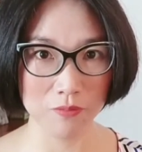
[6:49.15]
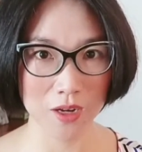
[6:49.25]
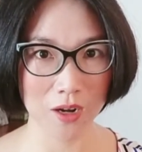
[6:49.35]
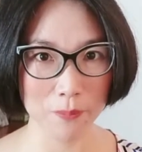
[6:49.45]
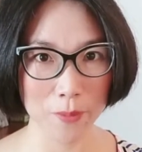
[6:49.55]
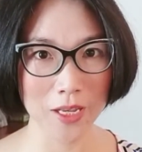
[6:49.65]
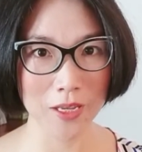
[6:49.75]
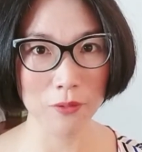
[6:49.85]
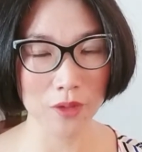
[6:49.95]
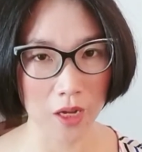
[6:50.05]
there are
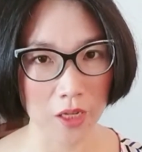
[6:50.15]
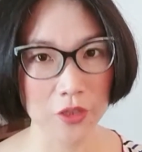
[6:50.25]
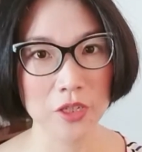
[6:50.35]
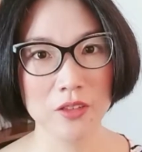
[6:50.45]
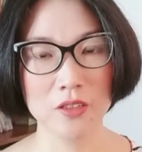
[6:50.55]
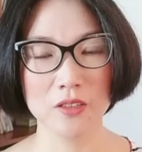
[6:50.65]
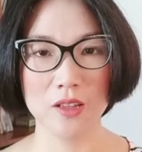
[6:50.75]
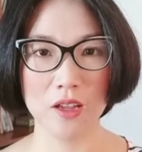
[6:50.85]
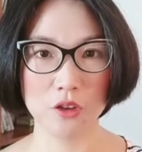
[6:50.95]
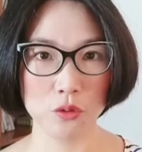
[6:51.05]
many other things
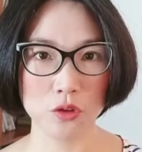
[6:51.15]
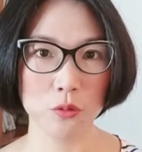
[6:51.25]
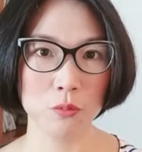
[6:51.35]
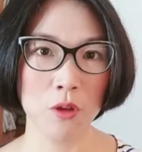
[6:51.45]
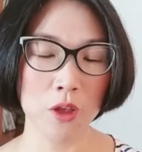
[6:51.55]
that YouTube